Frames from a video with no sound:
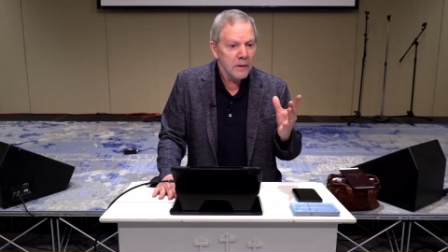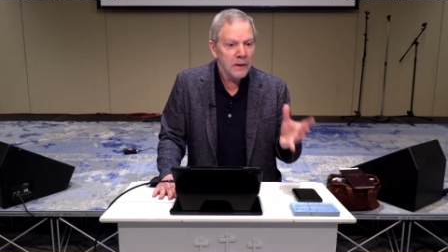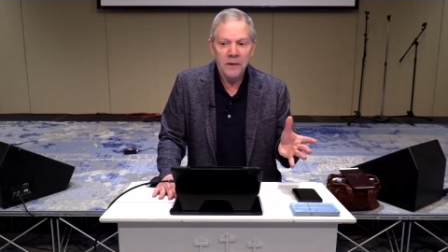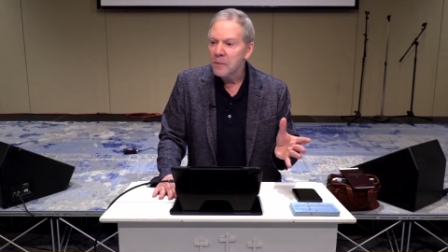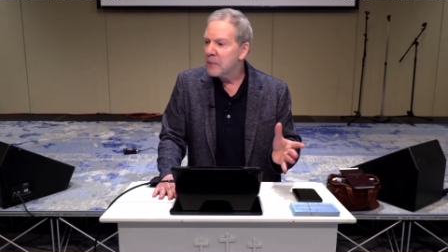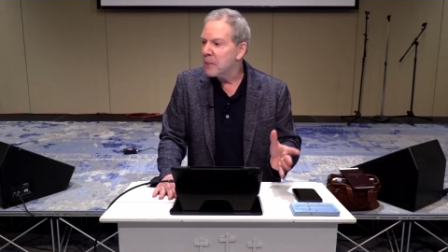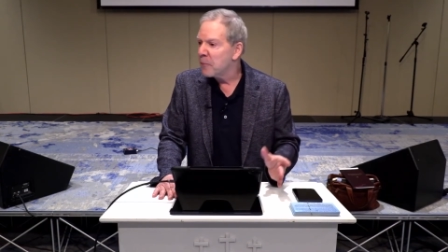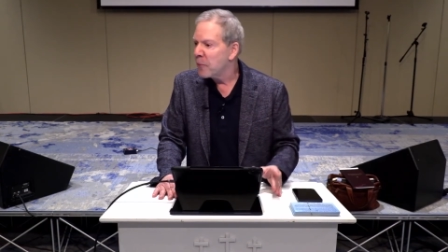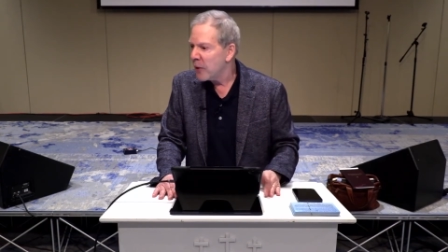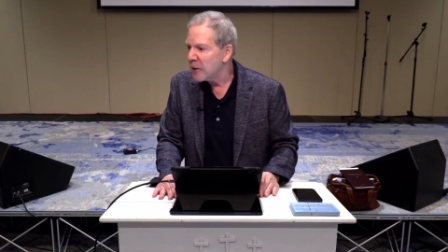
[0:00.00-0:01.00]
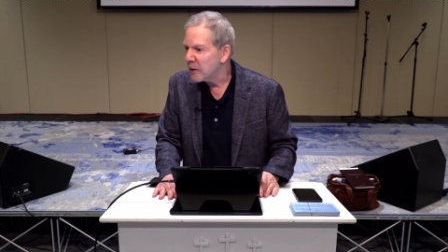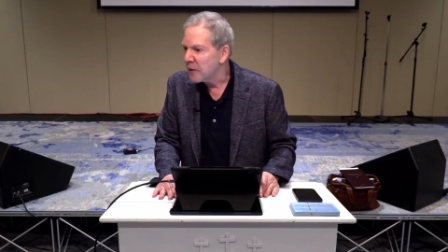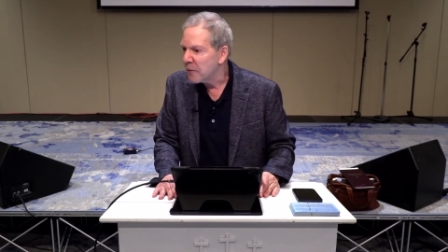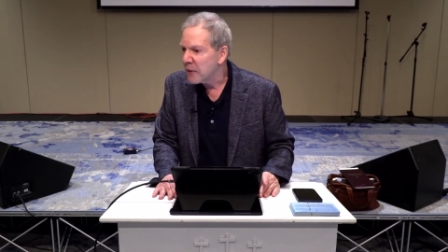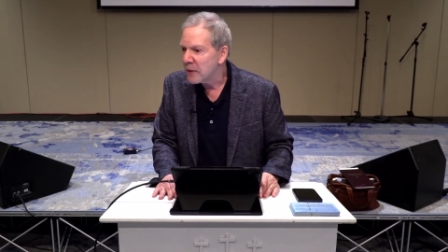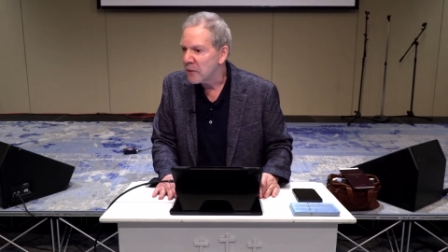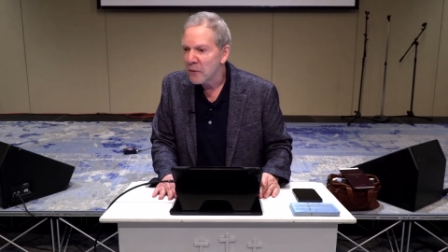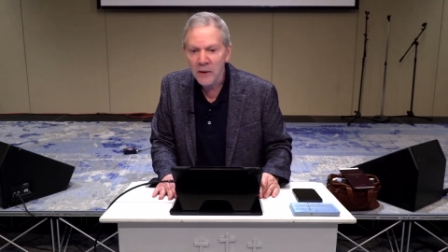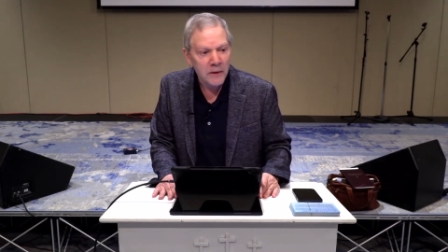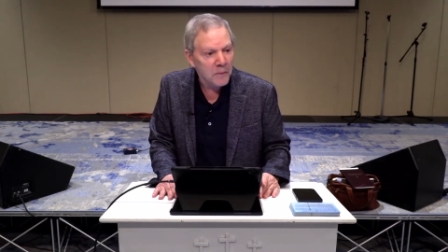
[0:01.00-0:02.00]
It's a depressing thing to
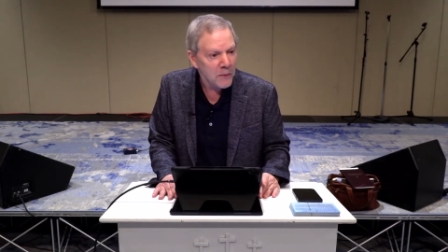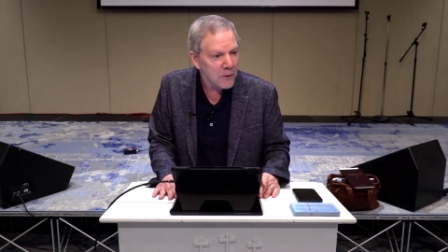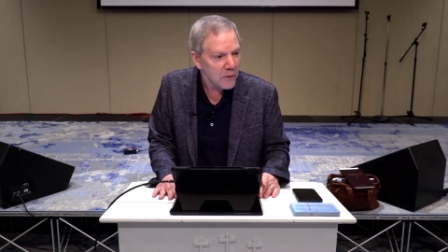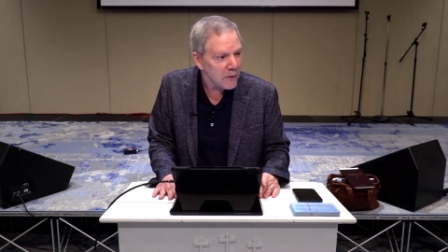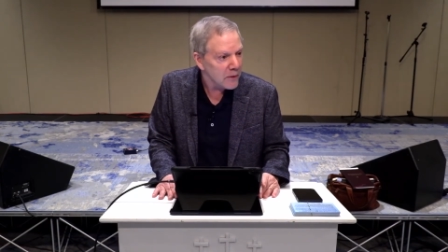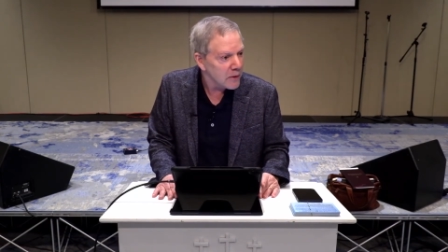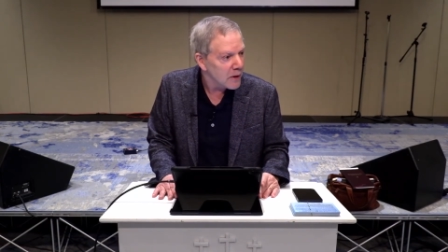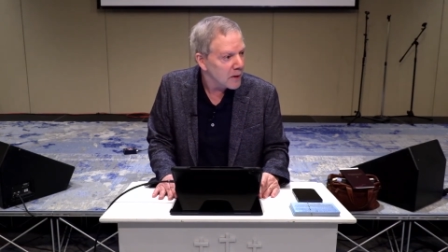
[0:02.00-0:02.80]
look in the mirror,